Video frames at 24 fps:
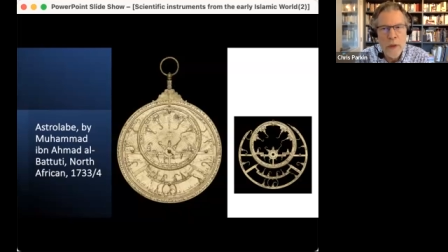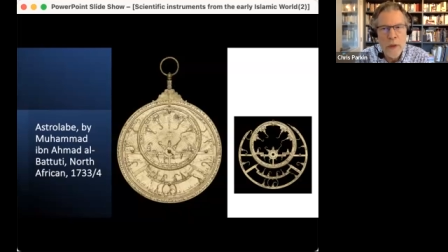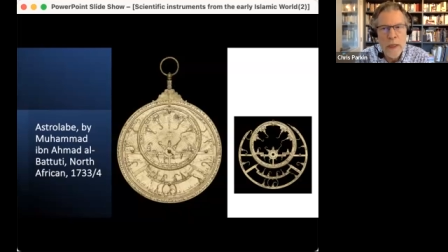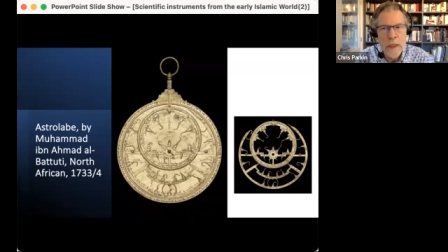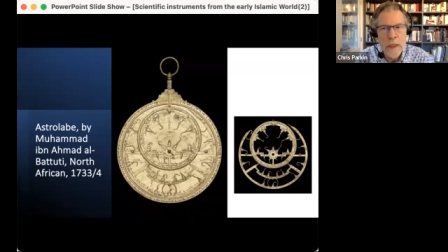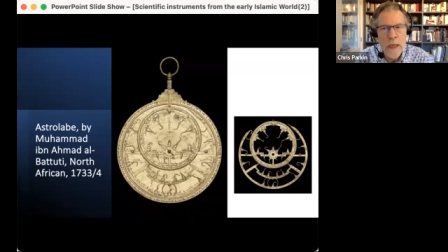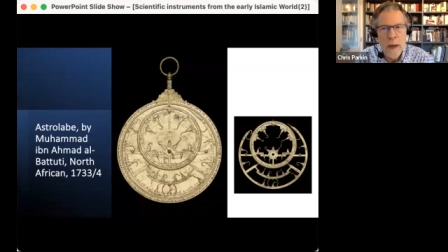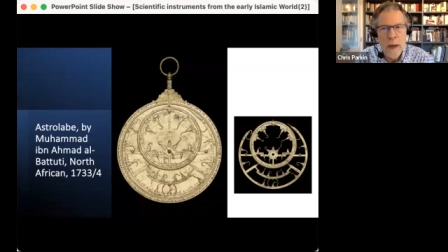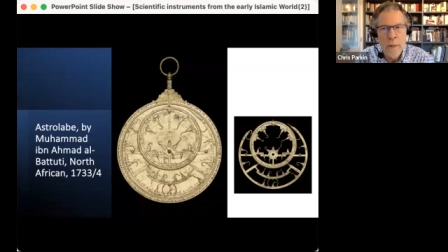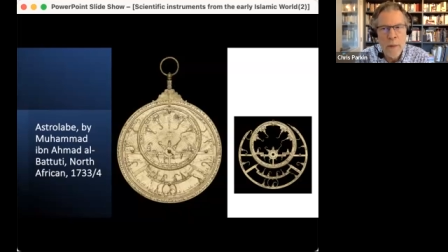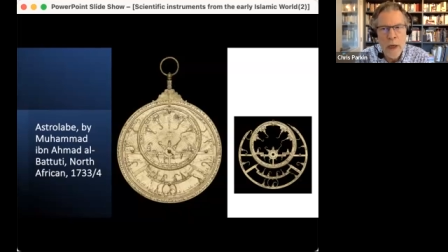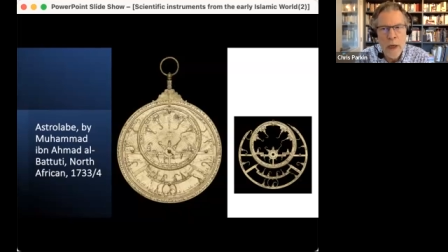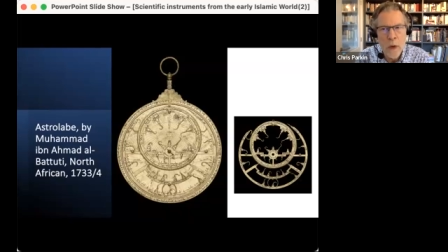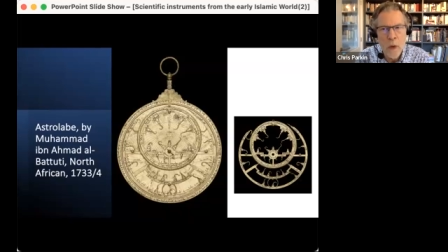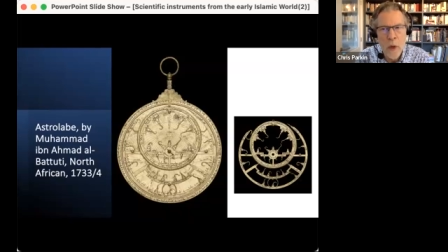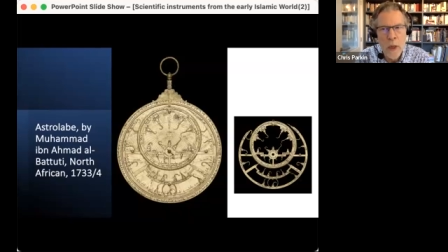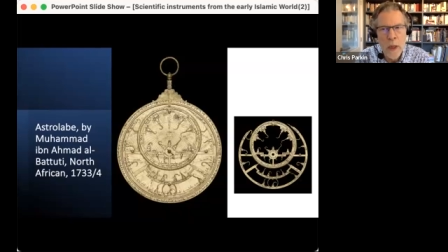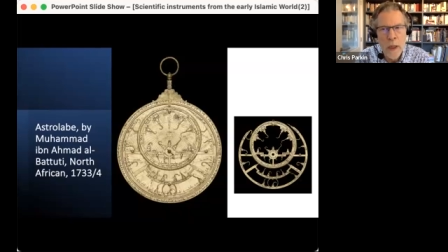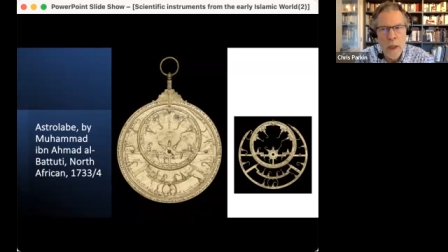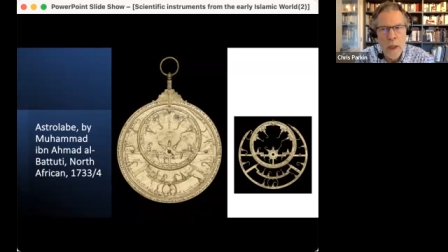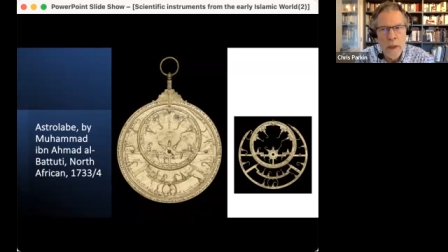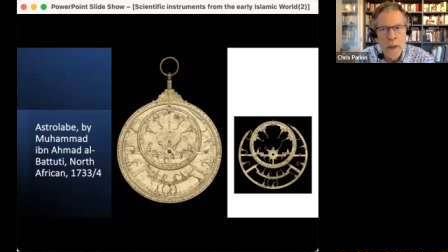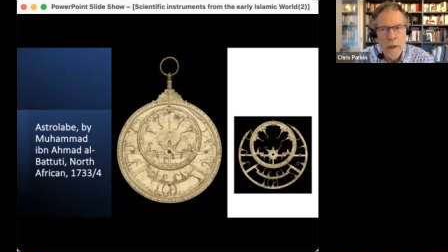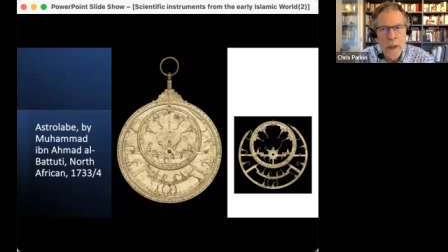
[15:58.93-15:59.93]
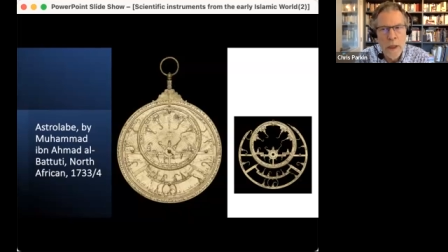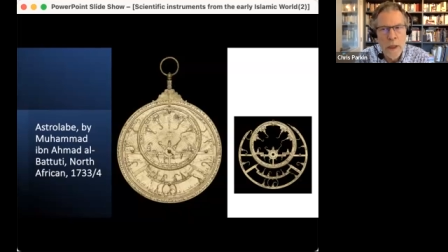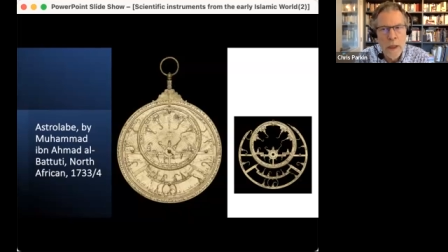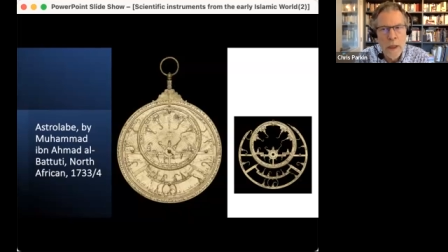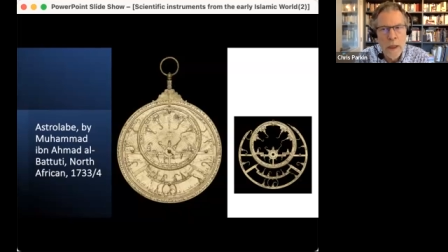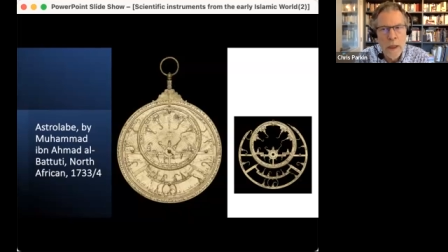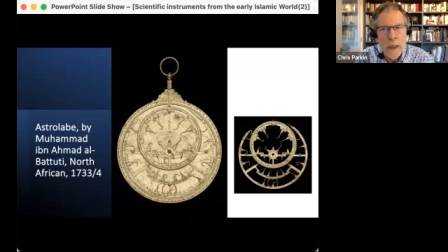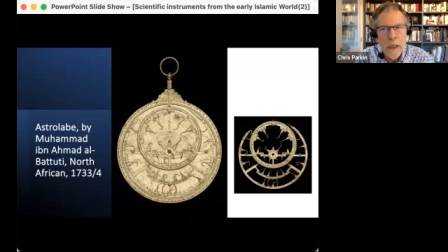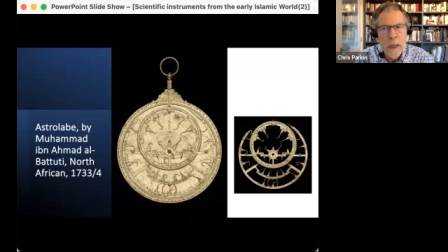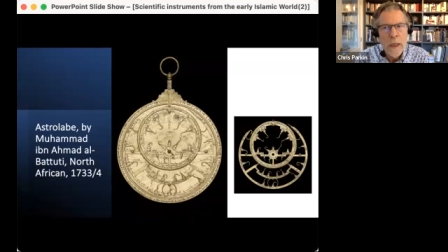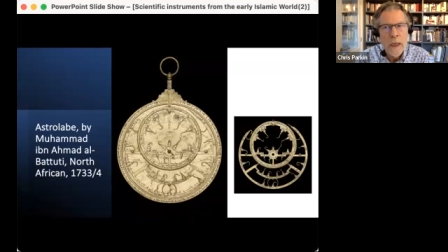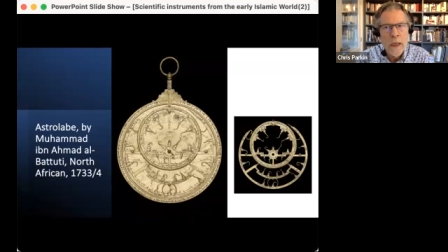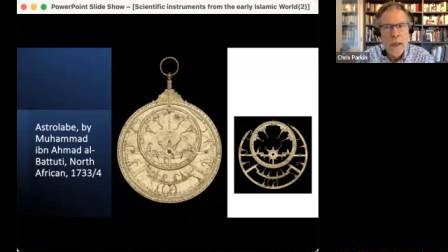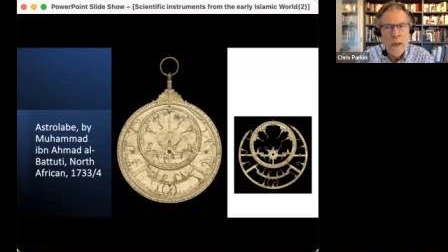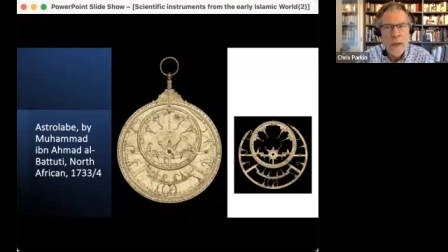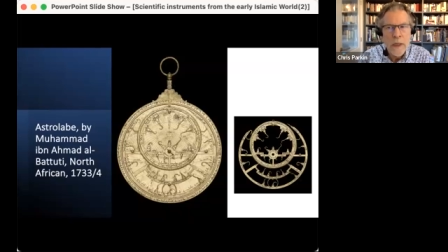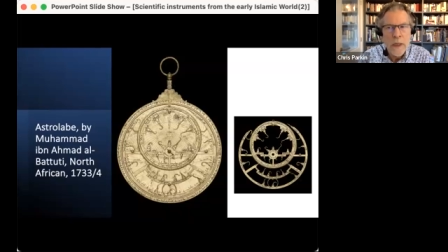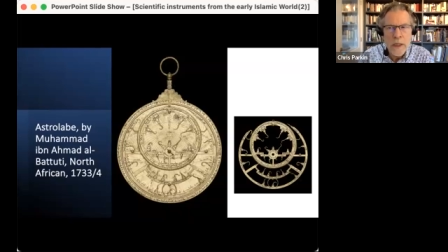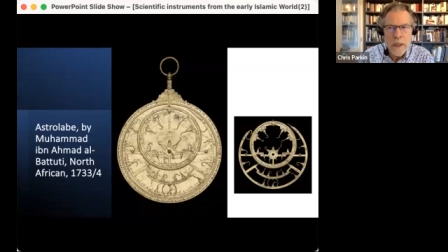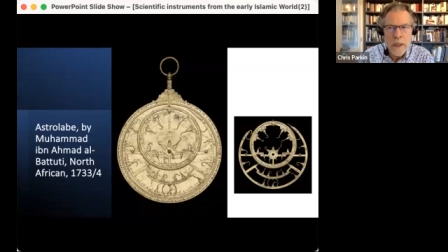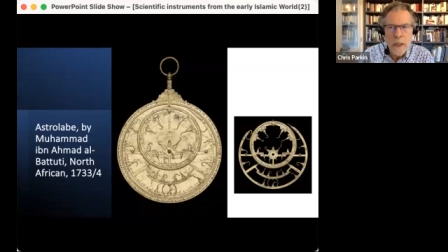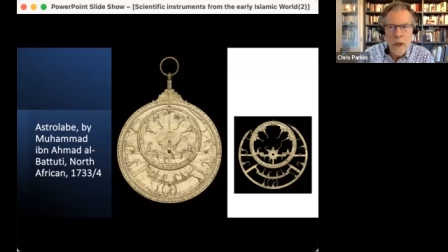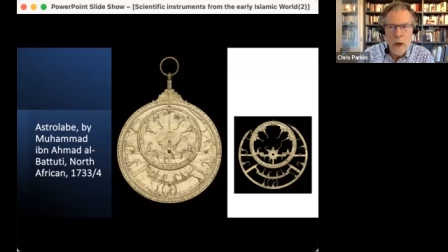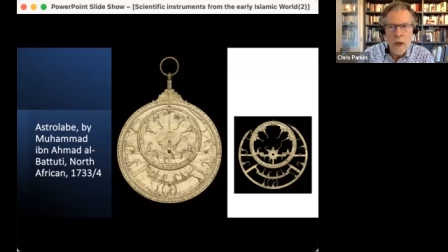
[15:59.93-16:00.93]
the Islamic world.
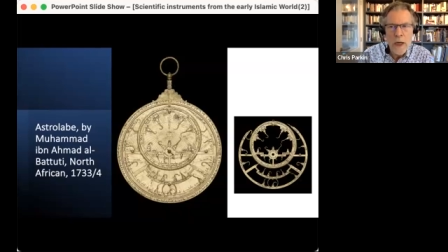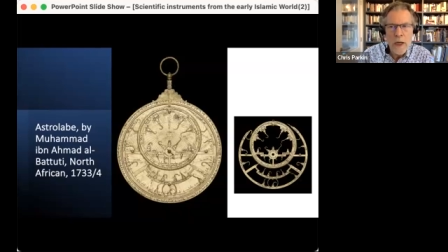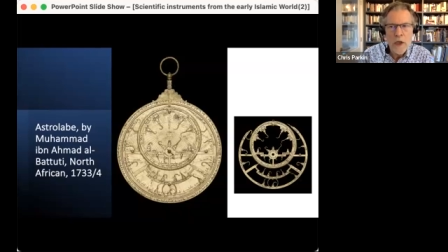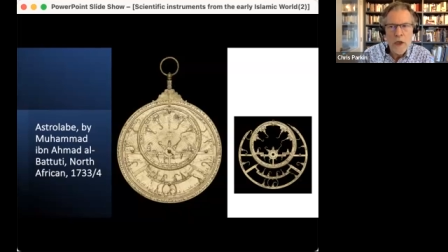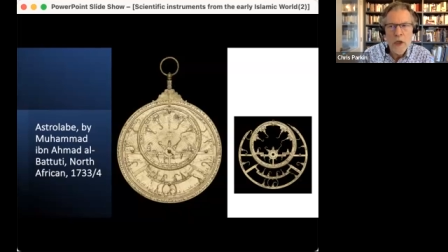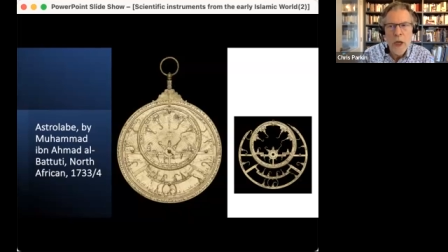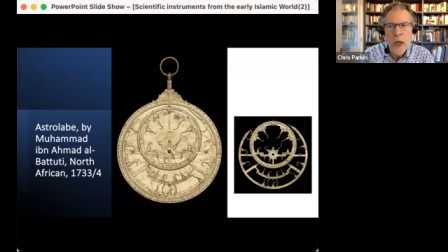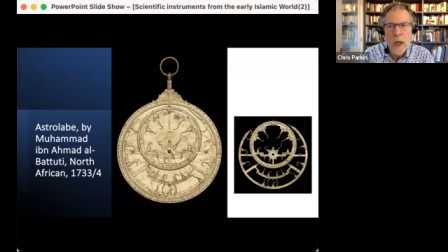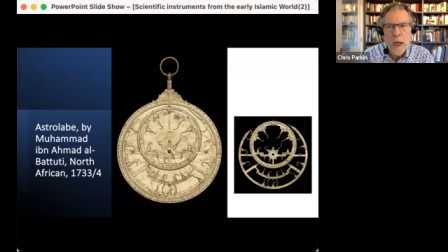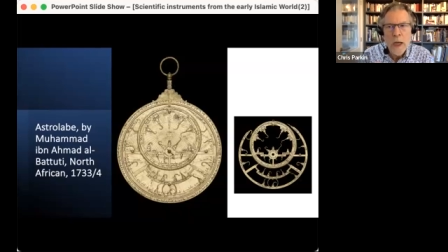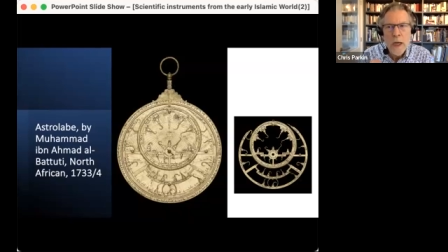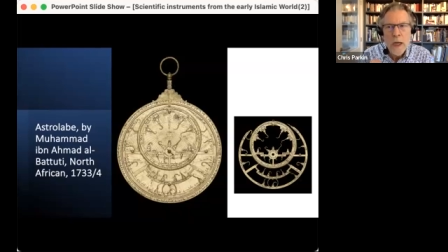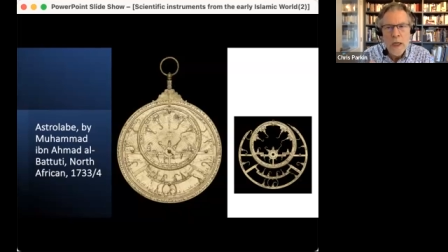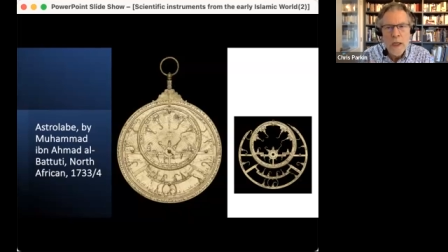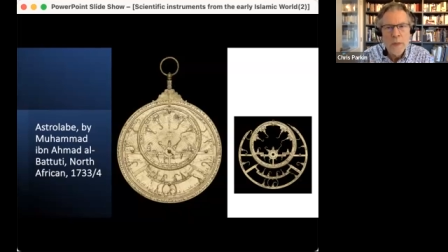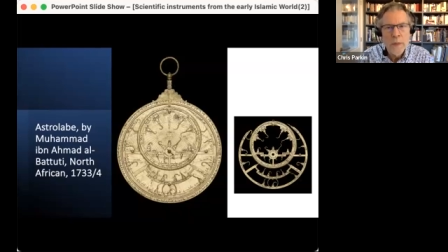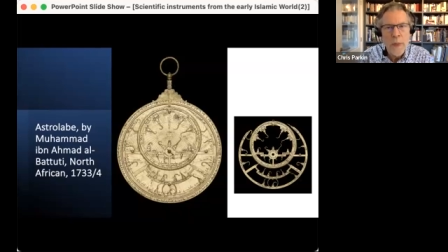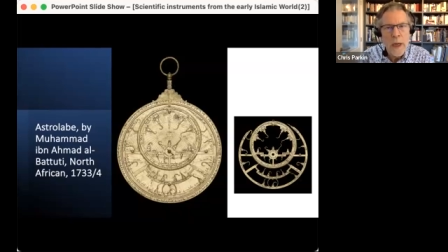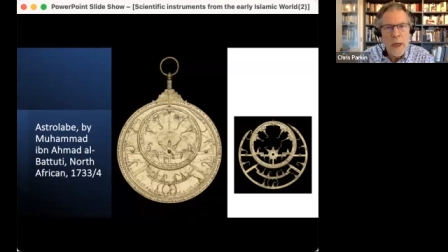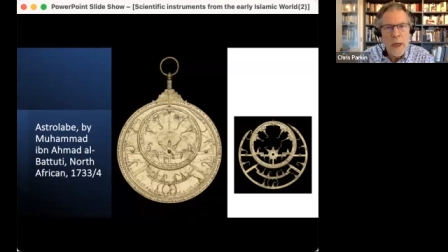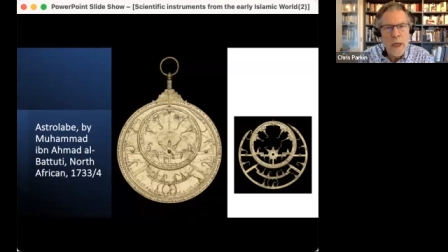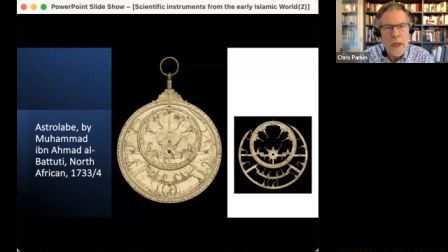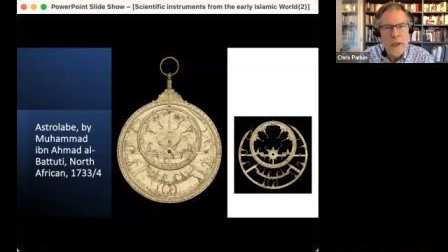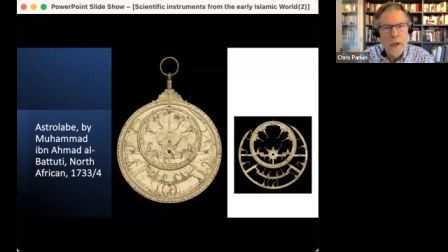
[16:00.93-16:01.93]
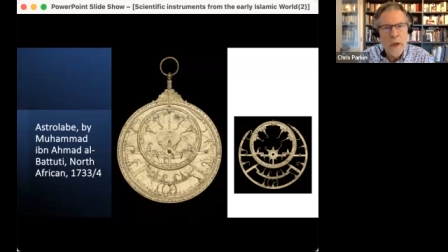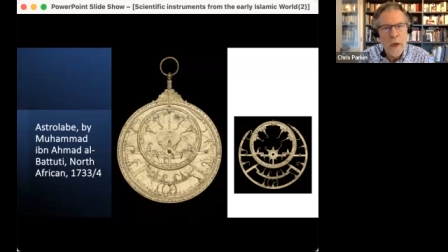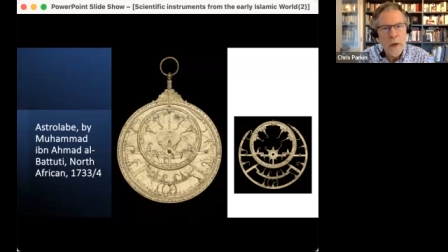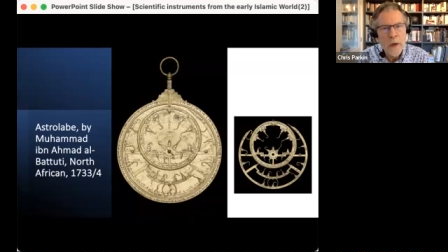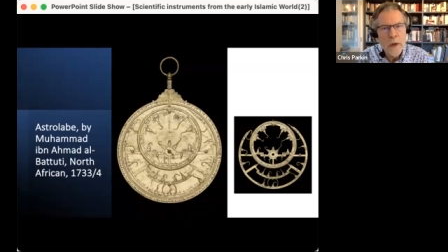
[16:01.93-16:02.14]
This knowledge has passed